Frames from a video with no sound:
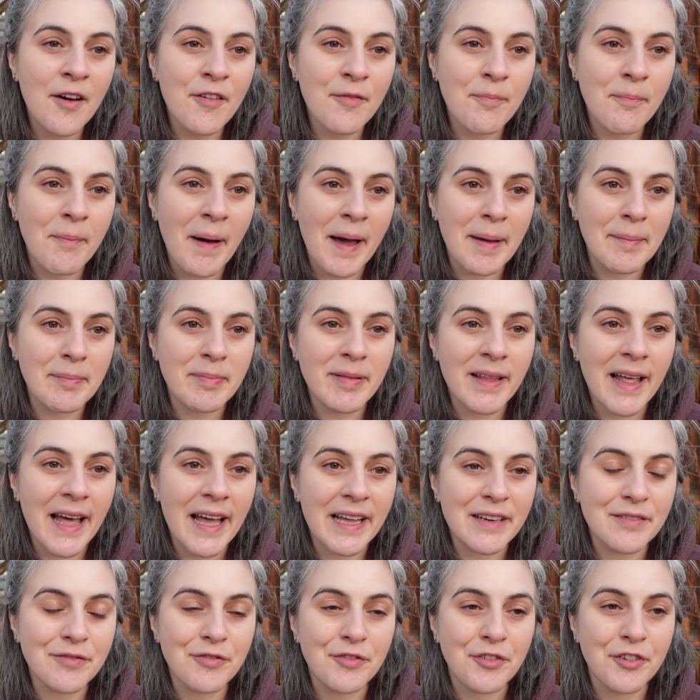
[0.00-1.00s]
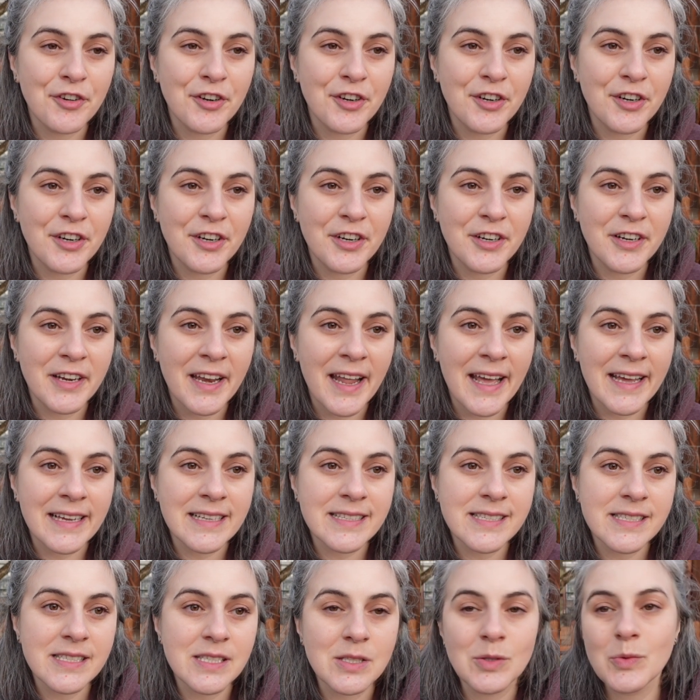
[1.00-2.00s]
My plan for
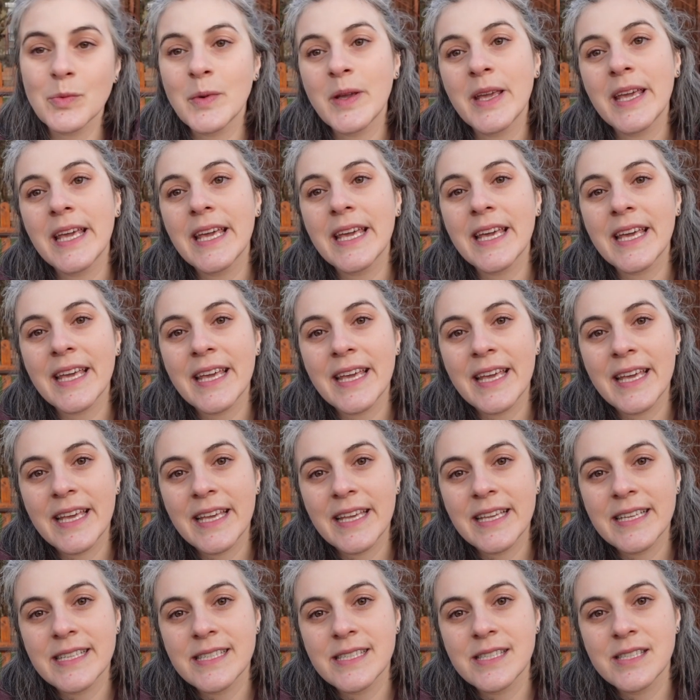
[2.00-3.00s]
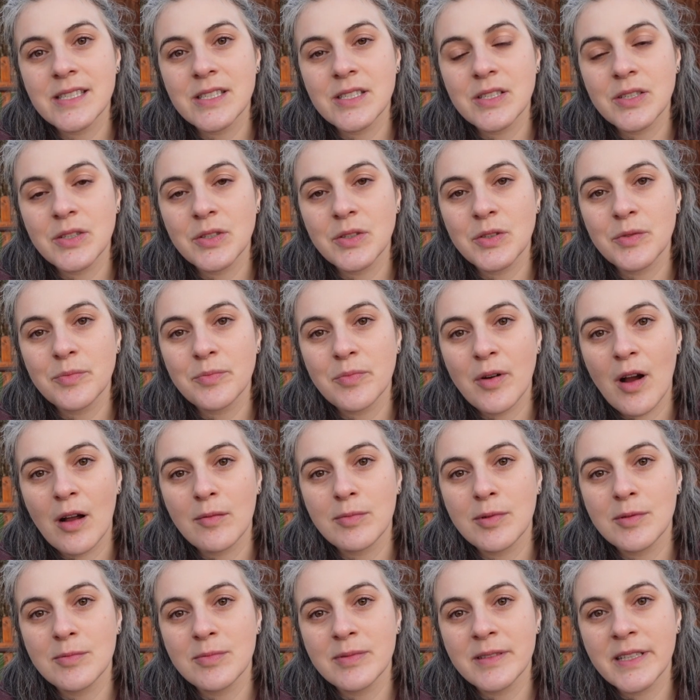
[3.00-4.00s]
next week is to
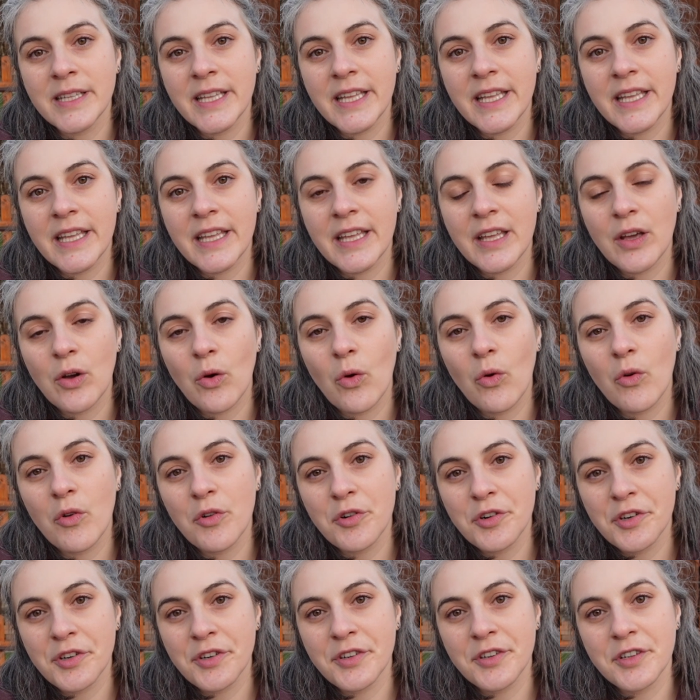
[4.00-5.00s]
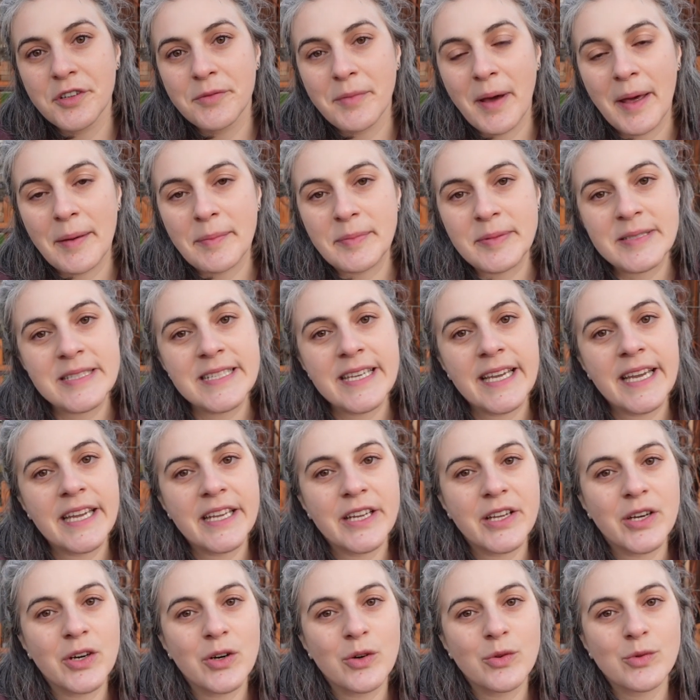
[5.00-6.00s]
probably order my
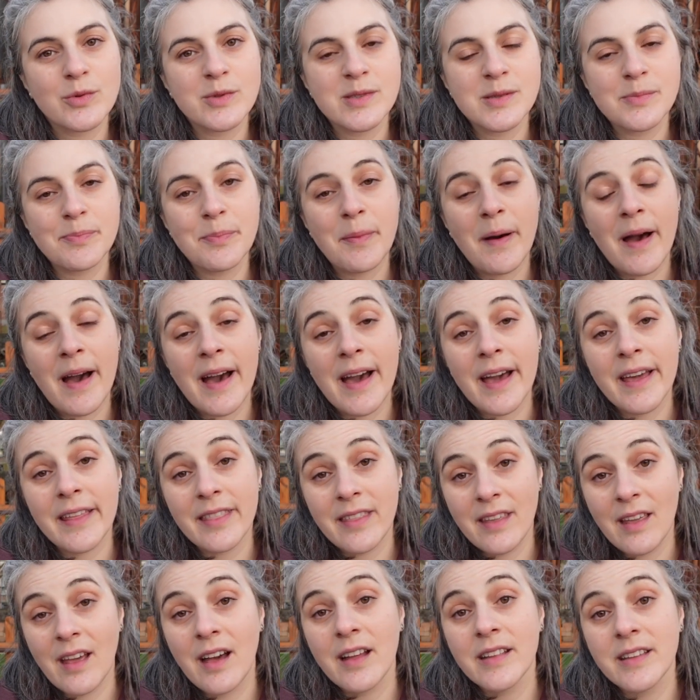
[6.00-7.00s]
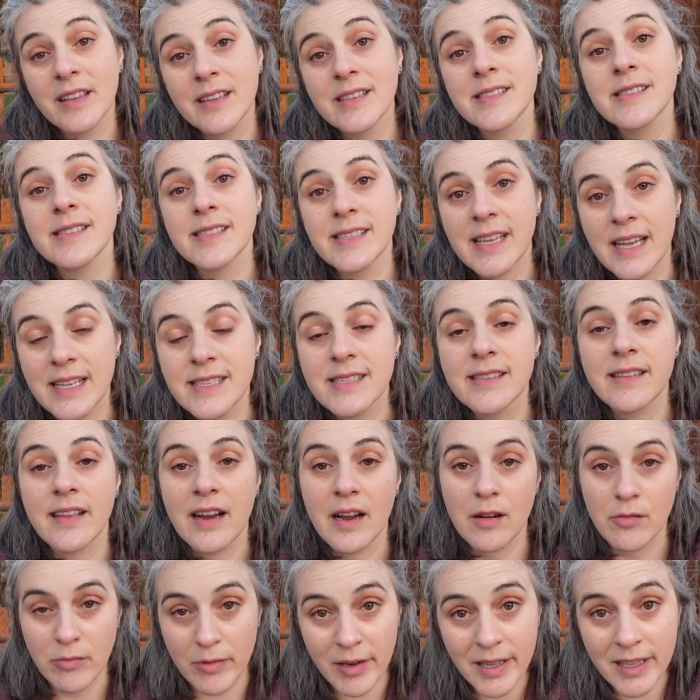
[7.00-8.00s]
potatoes, buy the onion sets that
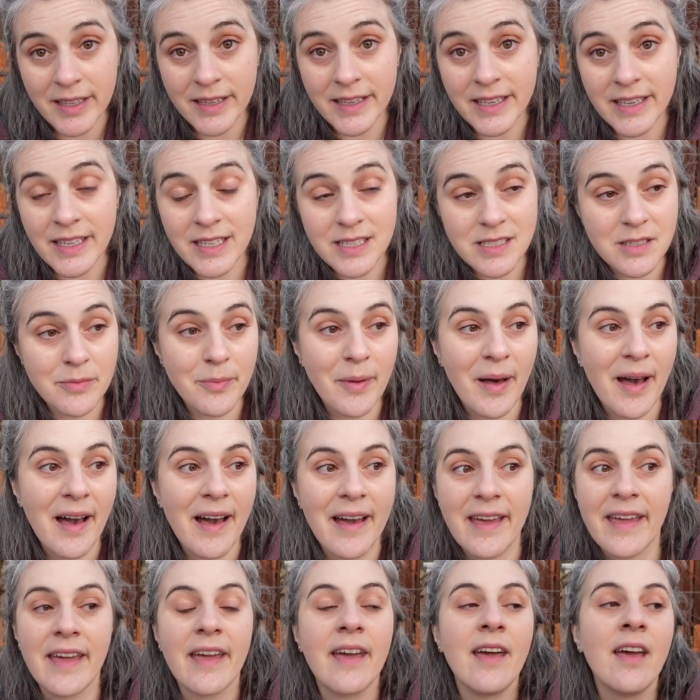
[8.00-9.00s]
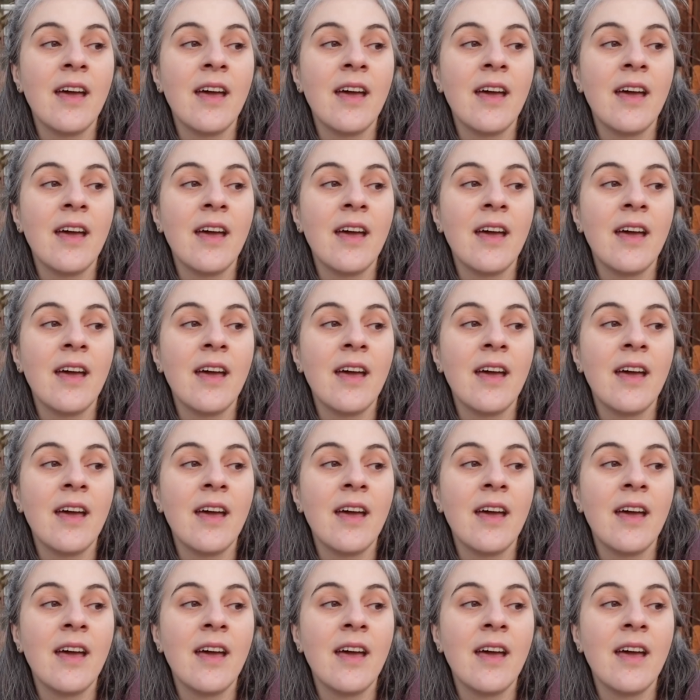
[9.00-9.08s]
I really need to buy,